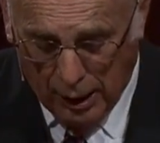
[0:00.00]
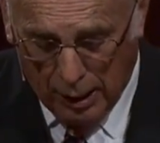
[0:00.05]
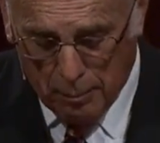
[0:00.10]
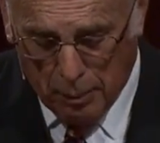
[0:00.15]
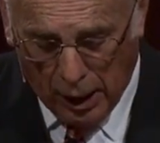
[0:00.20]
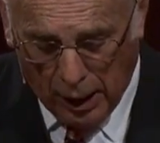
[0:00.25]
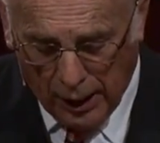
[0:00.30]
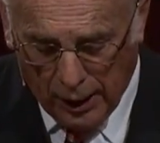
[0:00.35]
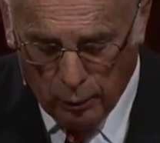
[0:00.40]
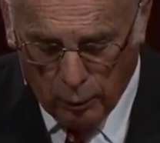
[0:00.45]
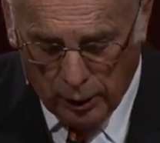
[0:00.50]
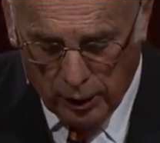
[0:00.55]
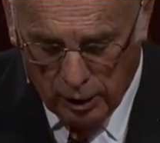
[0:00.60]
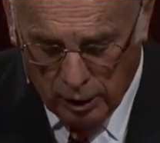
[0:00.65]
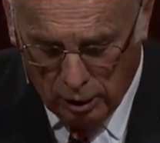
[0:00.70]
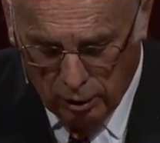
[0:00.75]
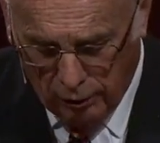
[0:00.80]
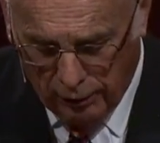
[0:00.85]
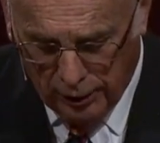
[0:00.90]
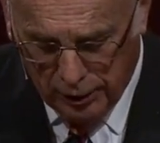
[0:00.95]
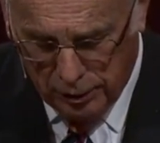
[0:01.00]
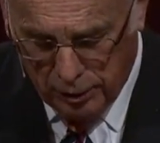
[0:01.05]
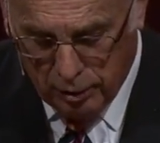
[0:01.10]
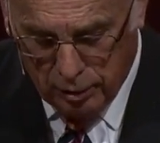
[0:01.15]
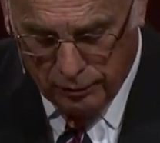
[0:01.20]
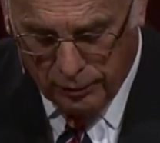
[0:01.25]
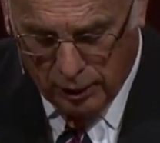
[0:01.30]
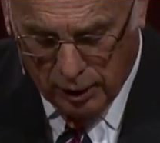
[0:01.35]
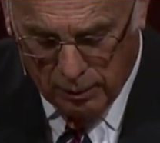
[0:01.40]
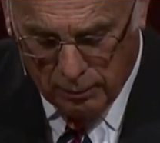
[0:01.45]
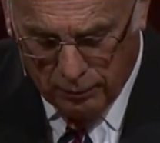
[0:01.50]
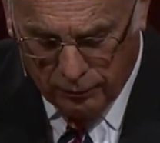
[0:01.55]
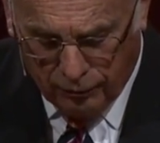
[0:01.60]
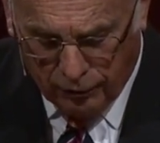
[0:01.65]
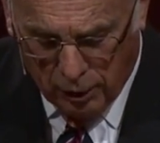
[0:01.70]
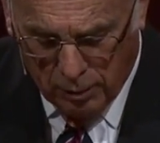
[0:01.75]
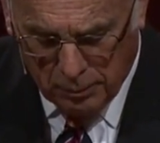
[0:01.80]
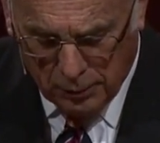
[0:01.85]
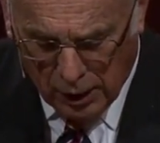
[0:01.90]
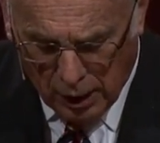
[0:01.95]
Rabbi, we know that you have come
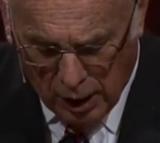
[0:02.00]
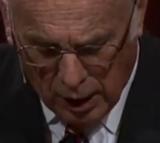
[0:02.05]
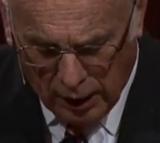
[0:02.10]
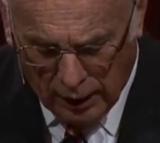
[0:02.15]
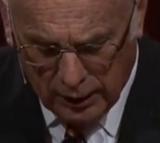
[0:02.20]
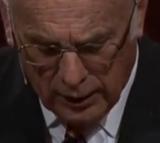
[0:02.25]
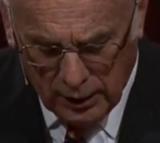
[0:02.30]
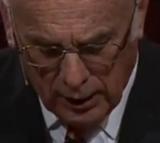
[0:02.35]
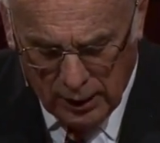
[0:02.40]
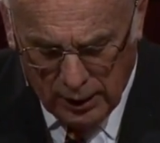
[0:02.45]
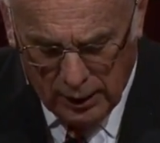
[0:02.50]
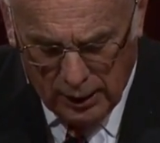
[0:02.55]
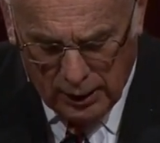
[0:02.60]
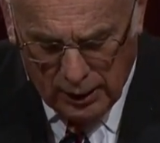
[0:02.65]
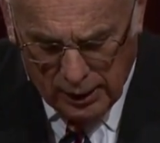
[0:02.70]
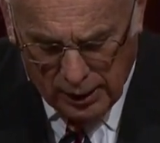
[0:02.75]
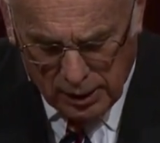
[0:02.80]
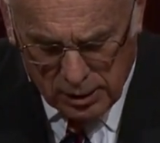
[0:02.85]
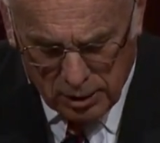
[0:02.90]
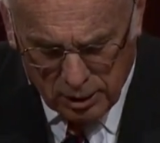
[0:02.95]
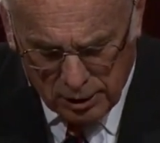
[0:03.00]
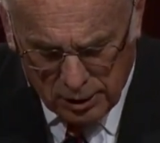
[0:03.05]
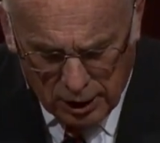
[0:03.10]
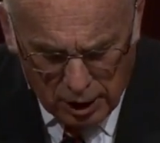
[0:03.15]
from God as a